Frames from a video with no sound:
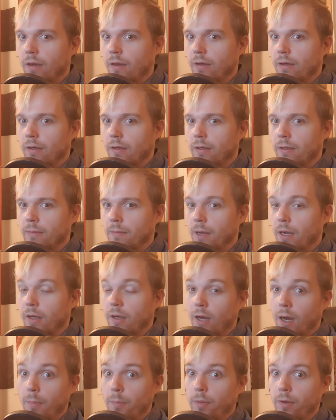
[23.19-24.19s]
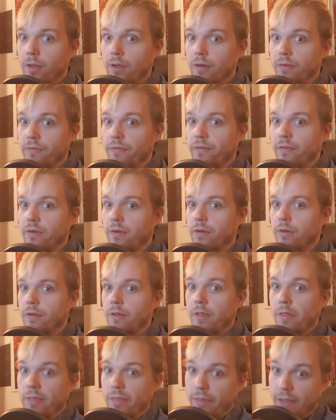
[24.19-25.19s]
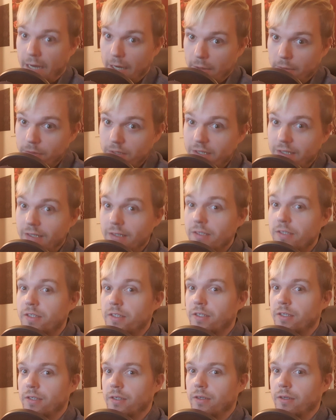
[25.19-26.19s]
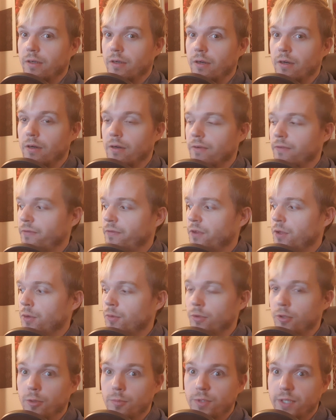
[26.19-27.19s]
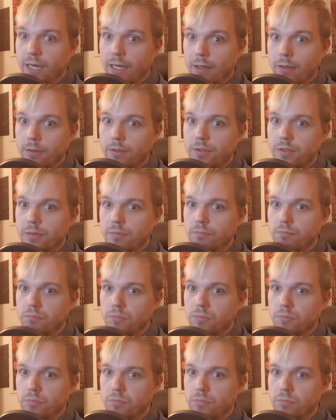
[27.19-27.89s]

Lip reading: a couple of thousands of YouTube channels,